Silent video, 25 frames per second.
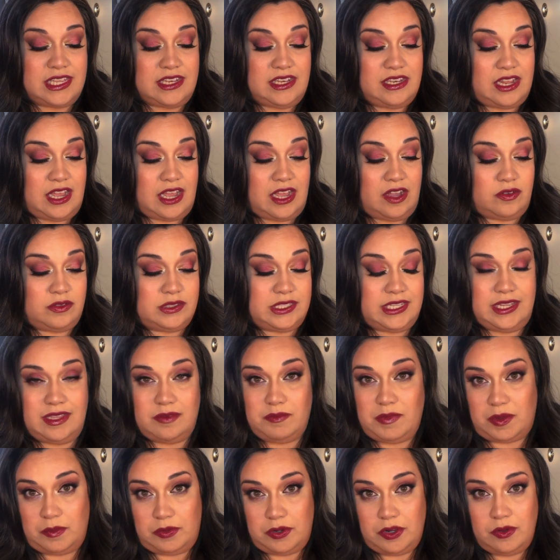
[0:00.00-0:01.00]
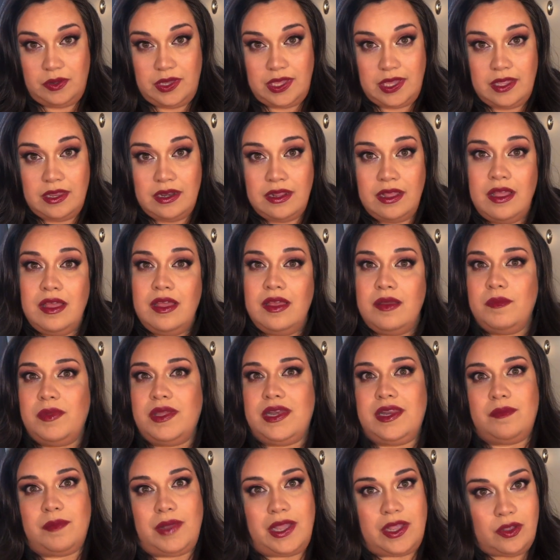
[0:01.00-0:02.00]
not only in my pro kit, but
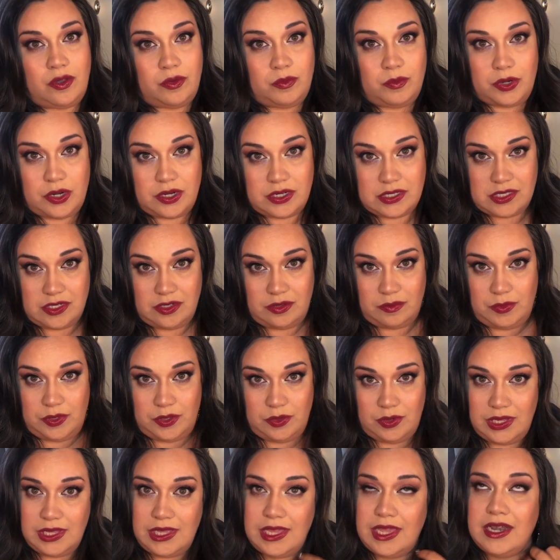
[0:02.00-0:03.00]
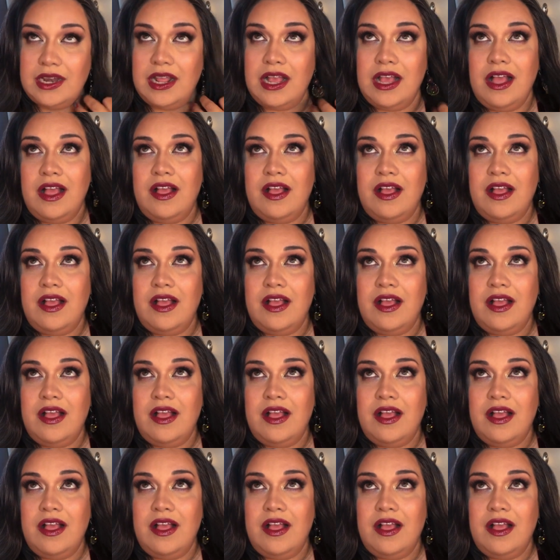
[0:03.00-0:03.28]
in my own personal beauty kit.